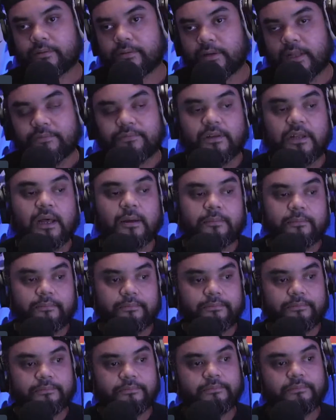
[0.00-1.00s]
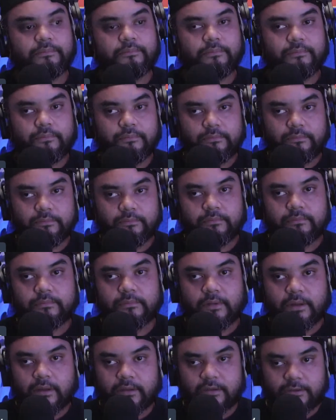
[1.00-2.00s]
level up.
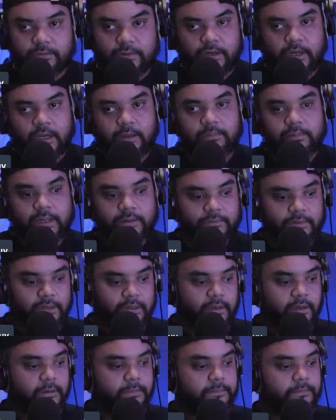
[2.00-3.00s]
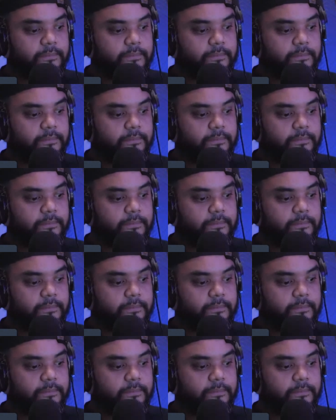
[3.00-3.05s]
I just want to keep leveling up.